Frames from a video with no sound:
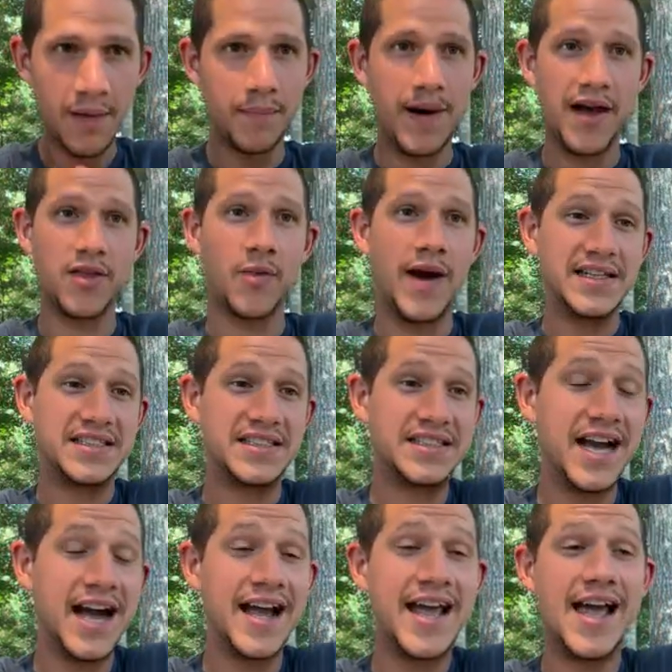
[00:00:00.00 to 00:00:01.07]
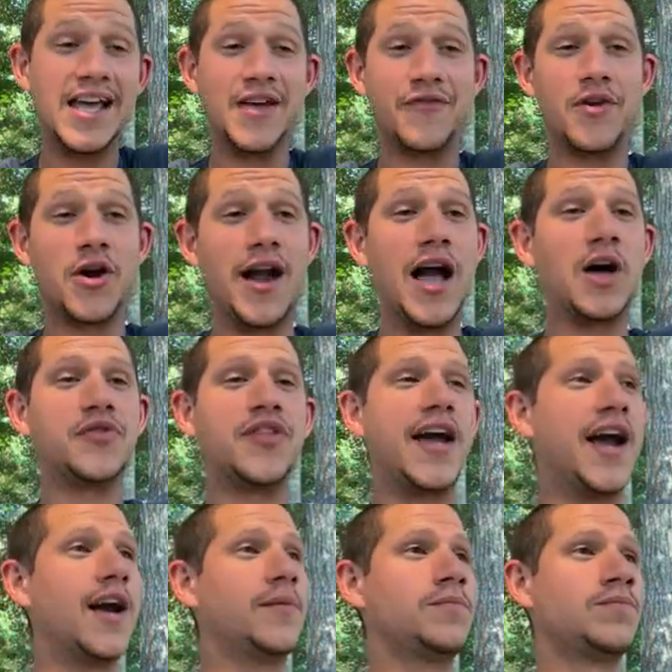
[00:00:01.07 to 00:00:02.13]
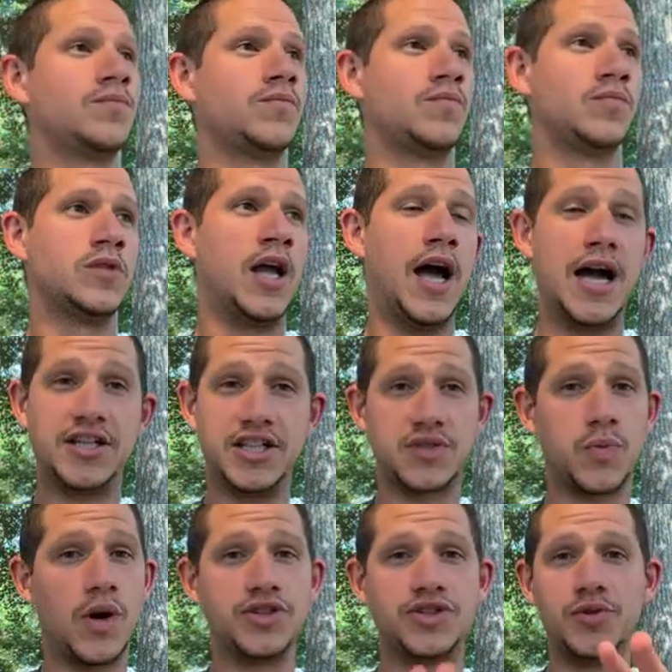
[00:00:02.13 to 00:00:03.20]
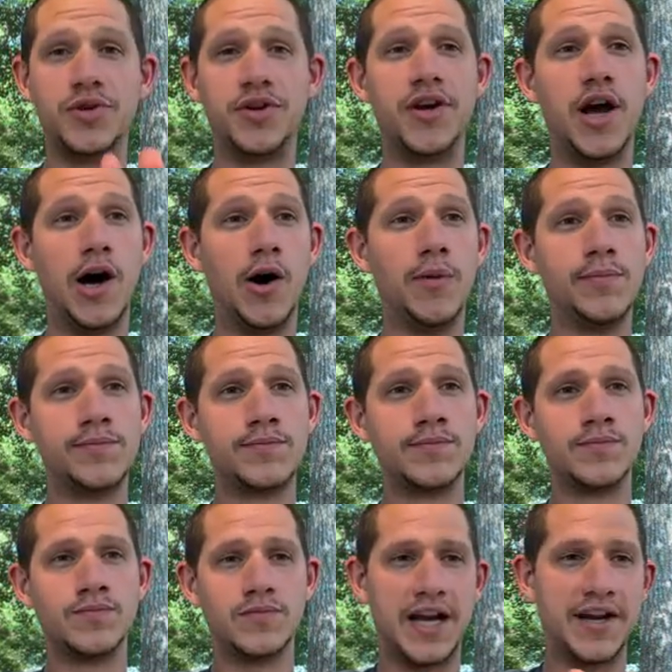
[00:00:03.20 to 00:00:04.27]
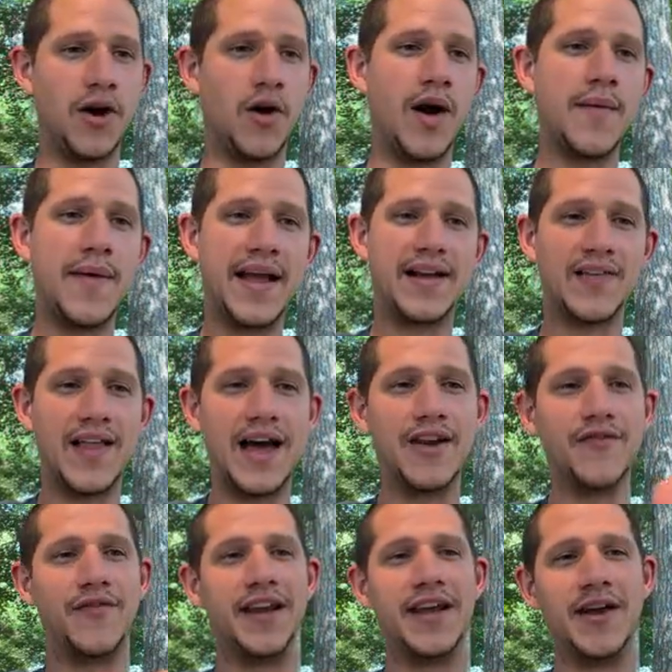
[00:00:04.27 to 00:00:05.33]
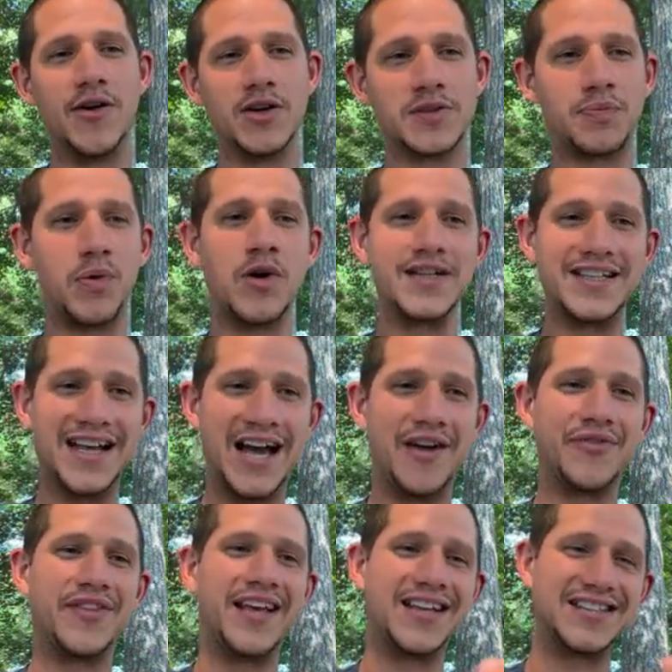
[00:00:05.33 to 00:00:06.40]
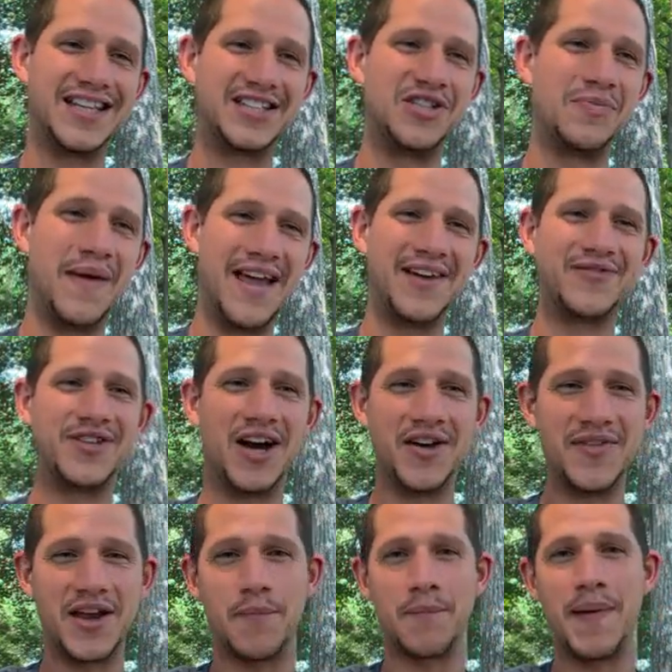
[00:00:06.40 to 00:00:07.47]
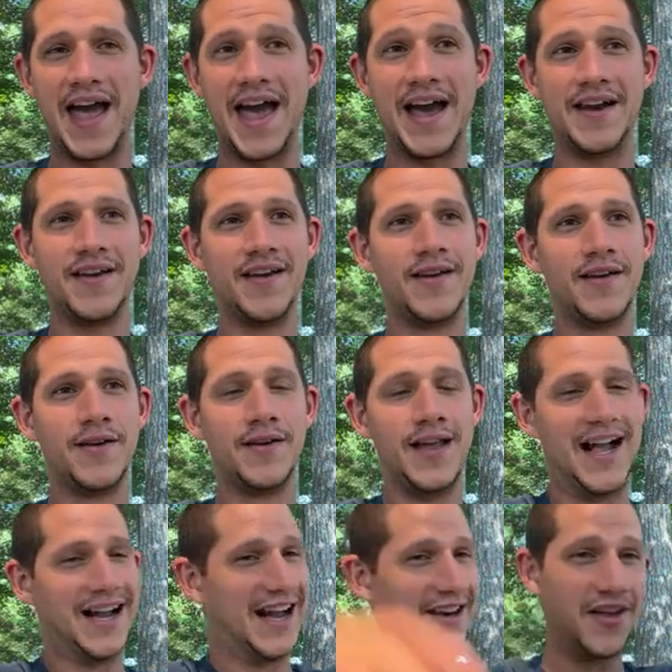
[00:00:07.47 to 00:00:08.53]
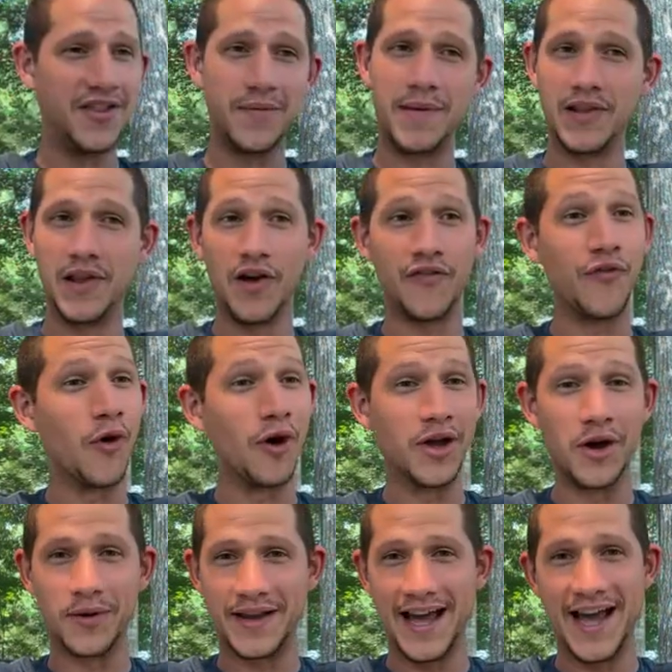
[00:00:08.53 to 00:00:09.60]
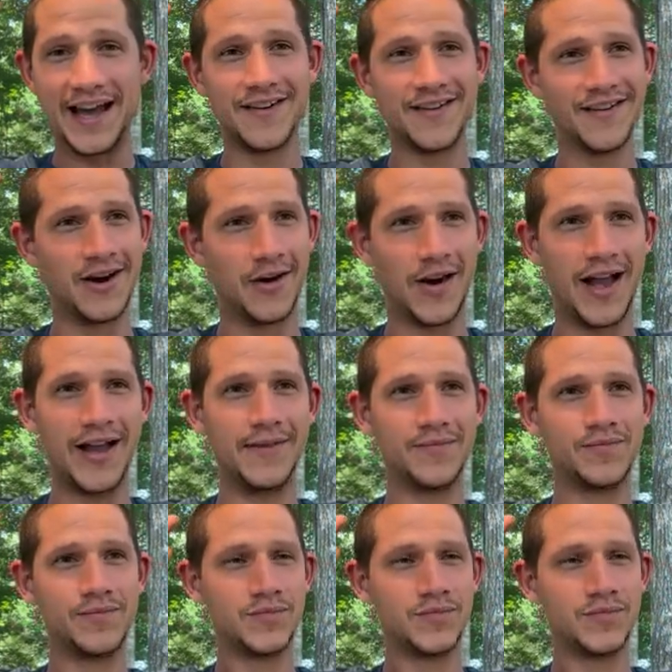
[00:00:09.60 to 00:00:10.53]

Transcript: By the way, CIA, if you're out there, I just want you to know. I know I make a lot of videos pointing out things that you may have done that are bad. I got nothing but love for you, okay? All right?